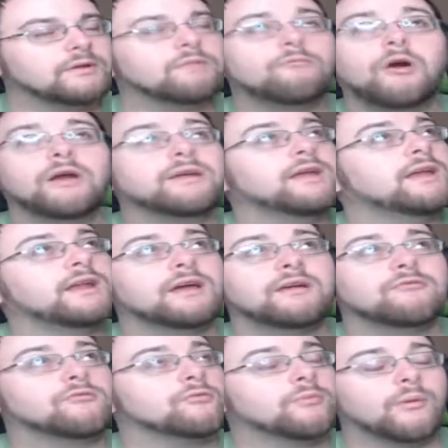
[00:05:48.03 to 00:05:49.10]
Why can't I
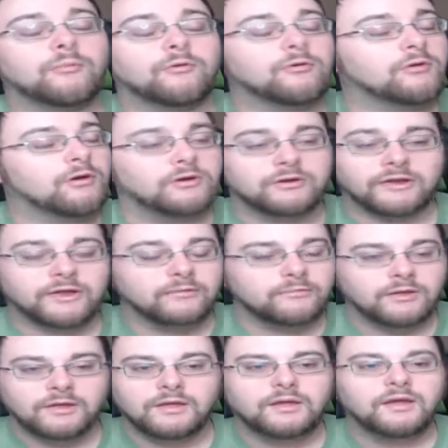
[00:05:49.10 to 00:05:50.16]
ever remember her name?
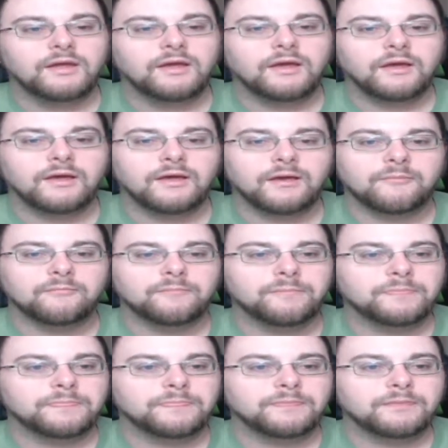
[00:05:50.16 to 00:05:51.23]
Um,
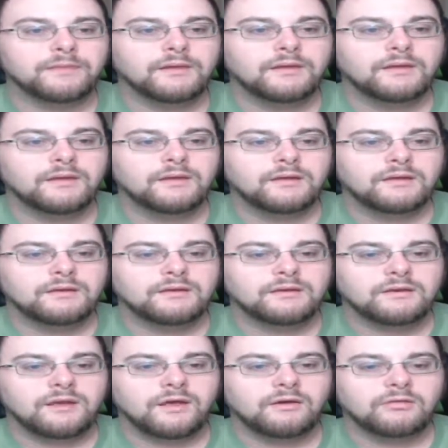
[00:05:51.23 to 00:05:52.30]

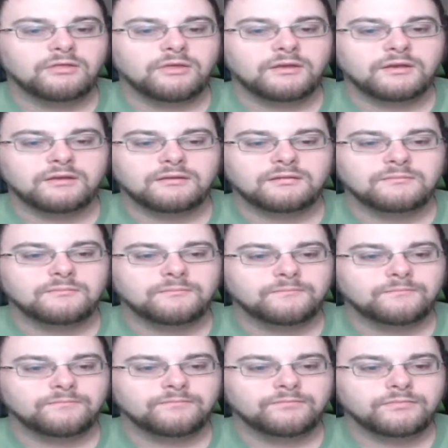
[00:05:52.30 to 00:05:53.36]
now then.
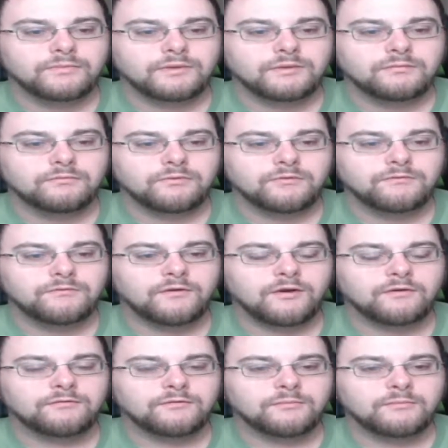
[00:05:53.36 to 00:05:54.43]
We're far
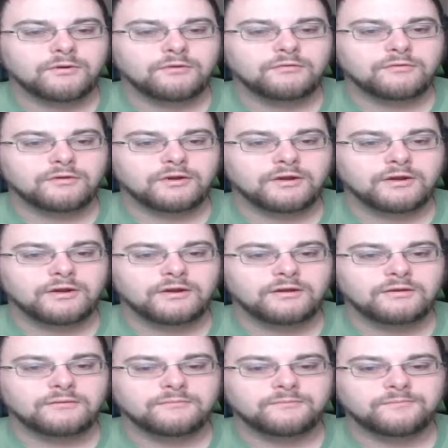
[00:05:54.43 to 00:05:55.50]
from over here.
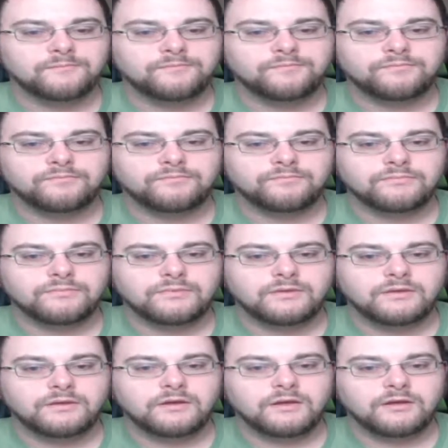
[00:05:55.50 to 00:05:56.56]

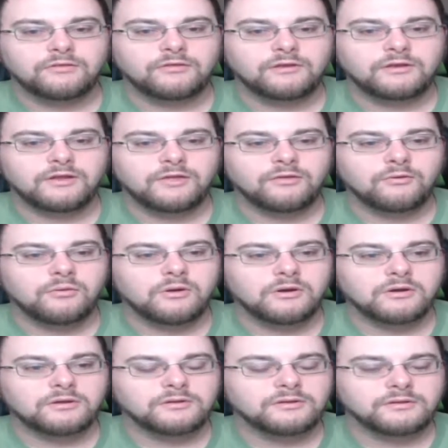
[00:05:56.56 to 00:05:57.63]
King of the
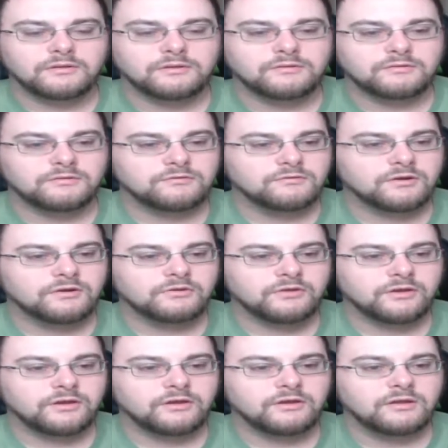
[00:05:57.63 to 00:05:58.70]
Netherworld, and he's charging
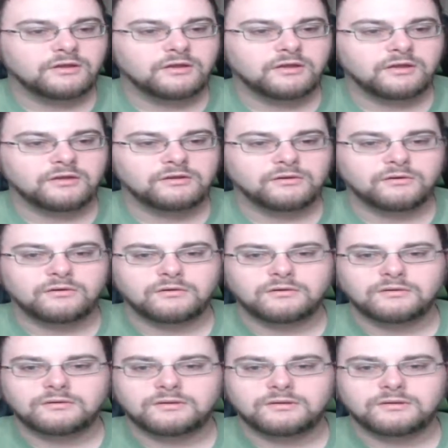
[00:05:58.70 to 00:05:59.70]
in head on.